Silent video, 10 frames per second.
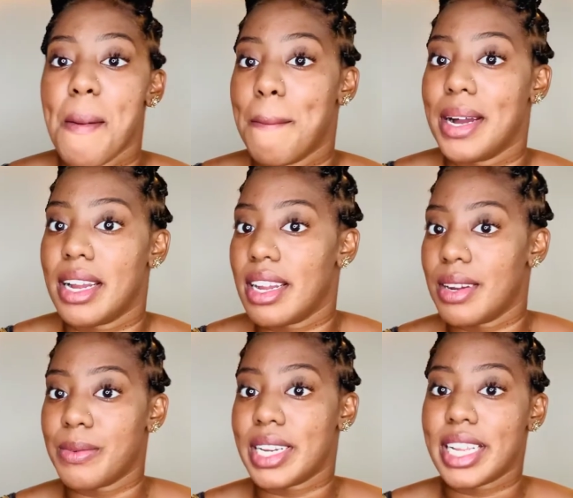
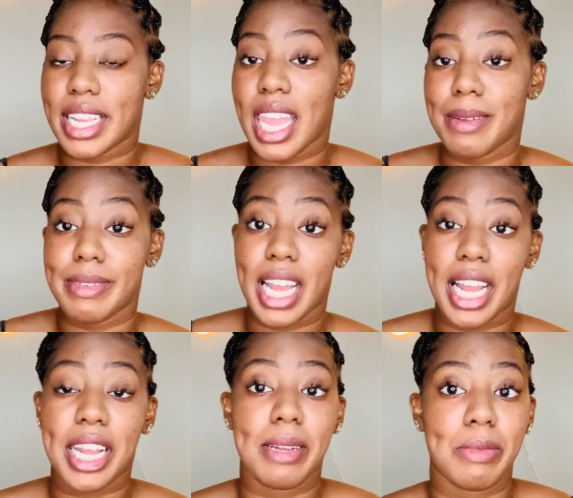but when it came
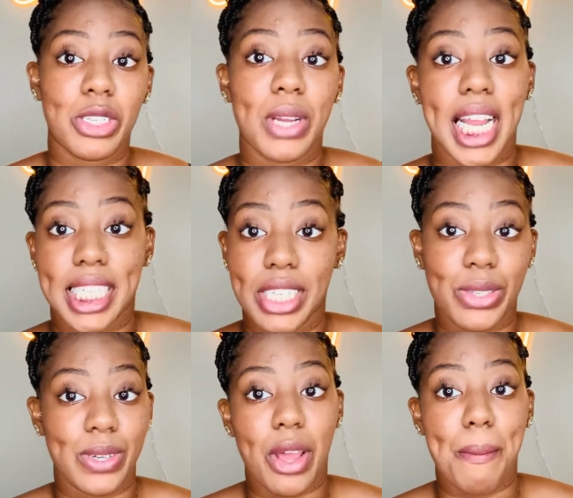time to actually
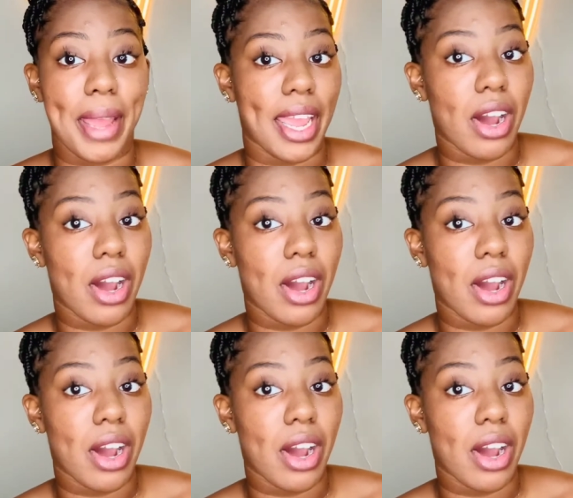do it on my